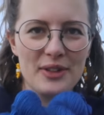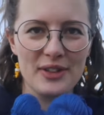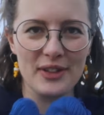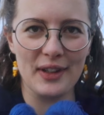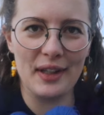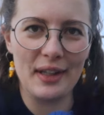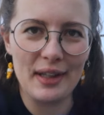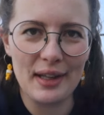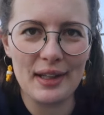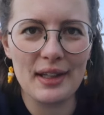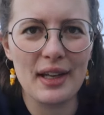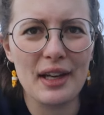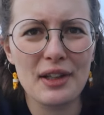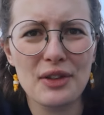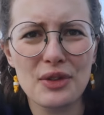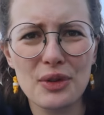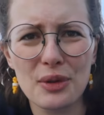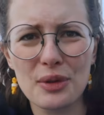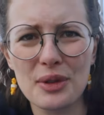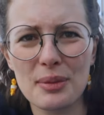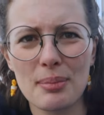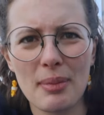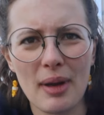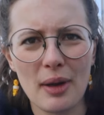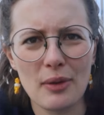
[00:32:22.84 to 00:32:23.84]
Tee and I
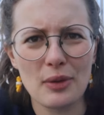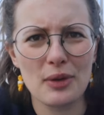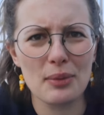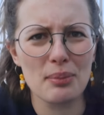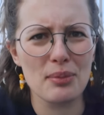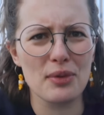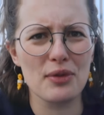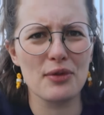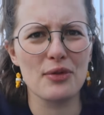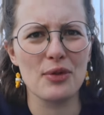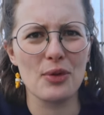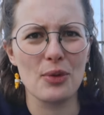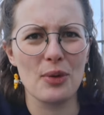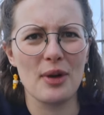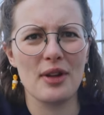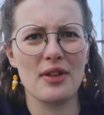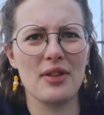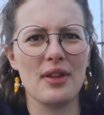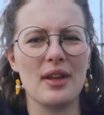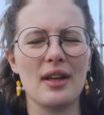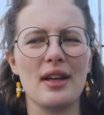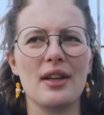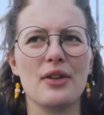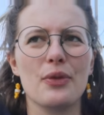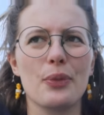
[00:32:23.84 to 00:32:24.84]
talked about it before I
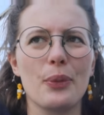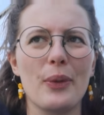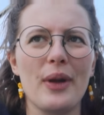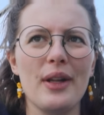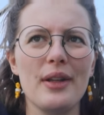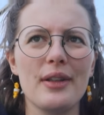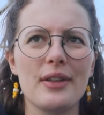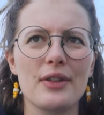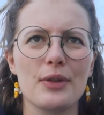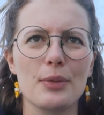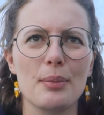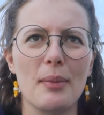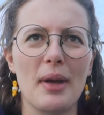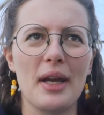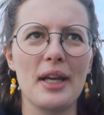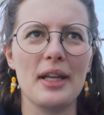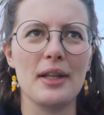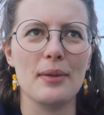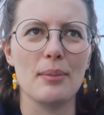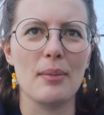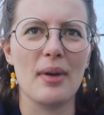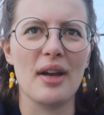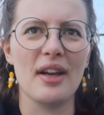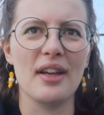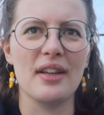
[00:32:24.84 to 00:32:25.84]
think as well as my,
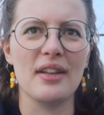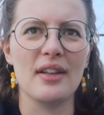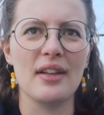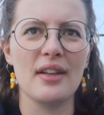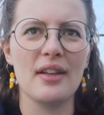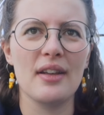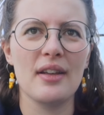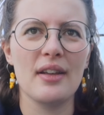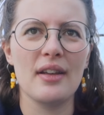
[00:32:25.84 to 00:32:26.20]
in my